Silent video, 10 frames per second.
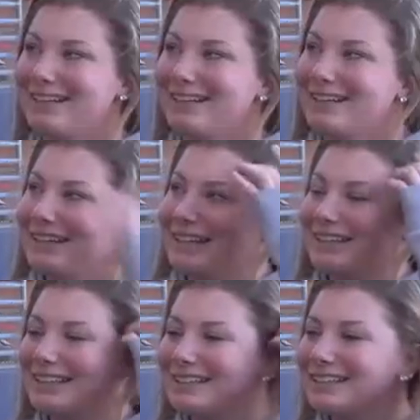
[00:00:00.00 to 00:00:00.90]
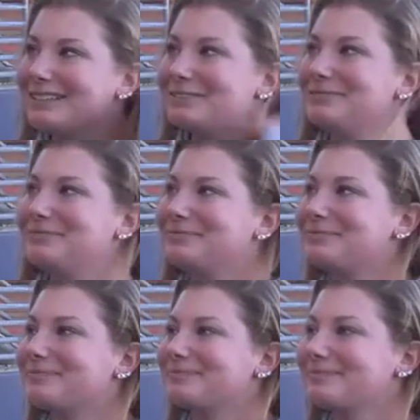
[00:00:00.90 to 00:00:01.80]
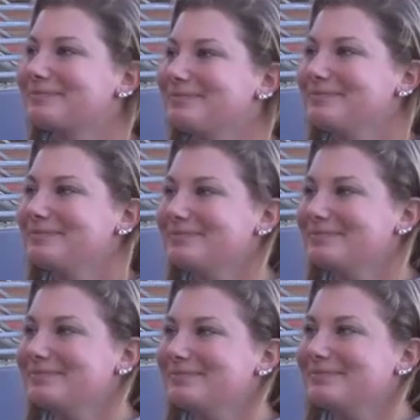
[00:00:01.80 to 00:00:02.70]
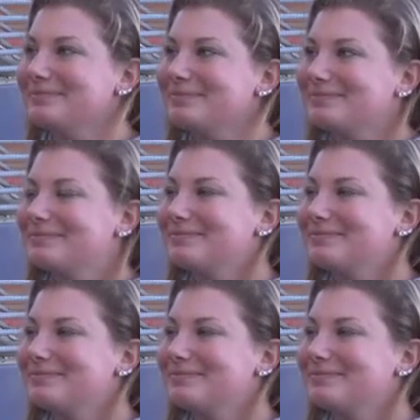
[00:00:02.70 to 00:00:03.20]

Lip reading: No words are spoken by the person on screen.